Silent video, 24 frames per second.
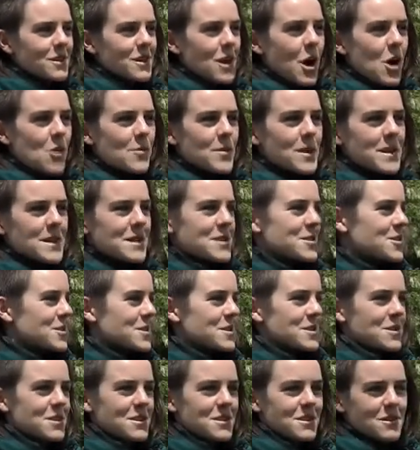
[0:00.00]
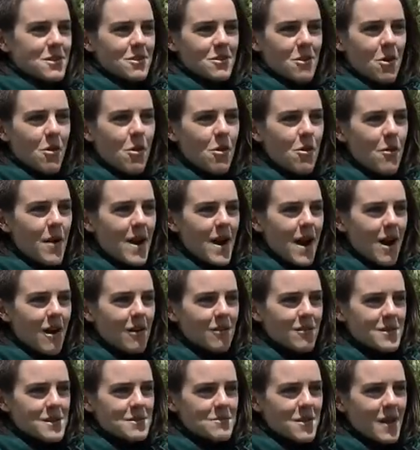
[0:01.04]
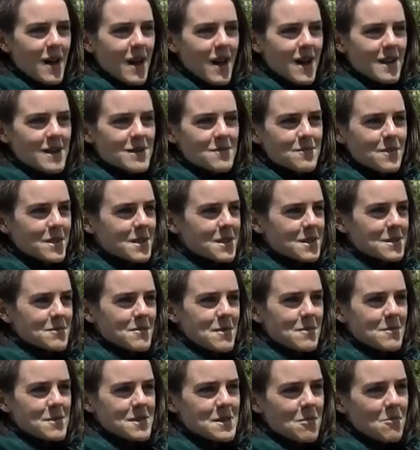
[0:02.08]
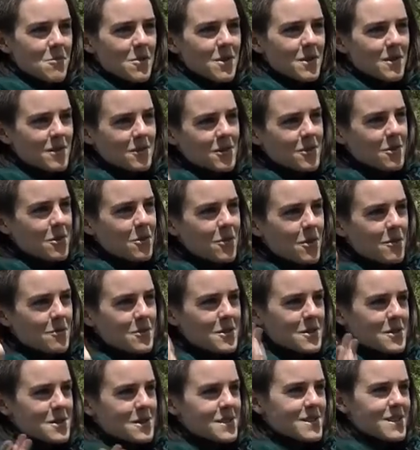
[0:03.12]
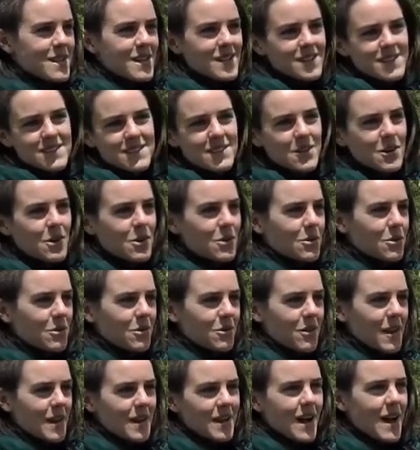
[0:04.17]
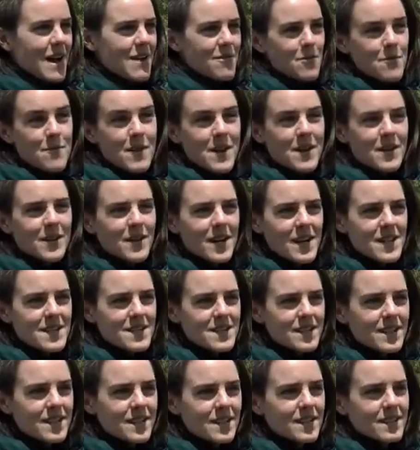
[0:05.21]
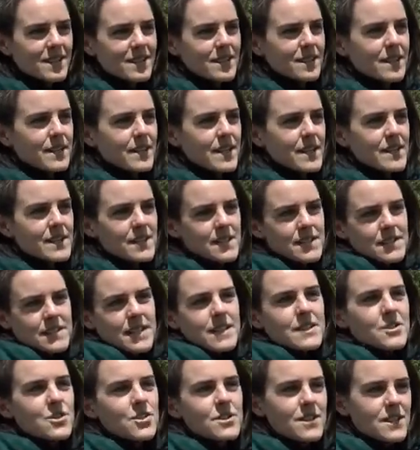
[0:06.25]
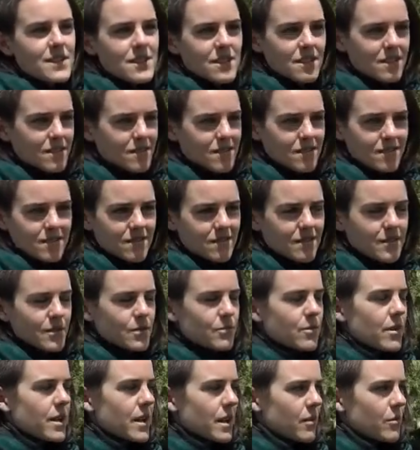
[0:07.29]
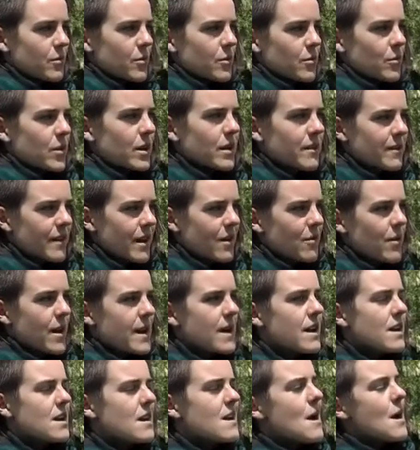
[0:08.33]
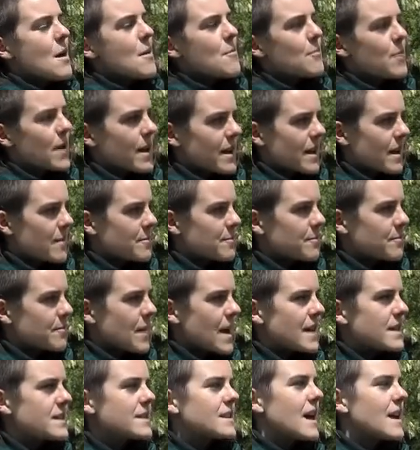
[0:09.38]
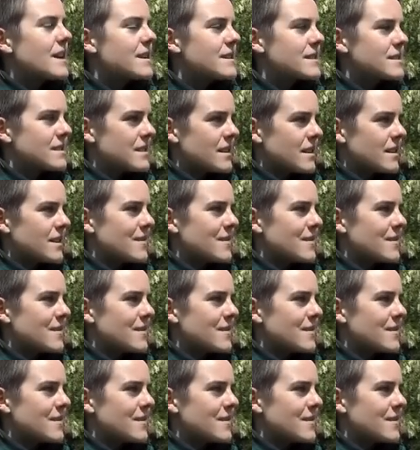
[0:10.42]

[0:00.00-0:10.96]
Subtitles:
are we going to just throw away all of this plans because maybe someone, one person says, no, like I have a better idea. It just doesn't work that way. But and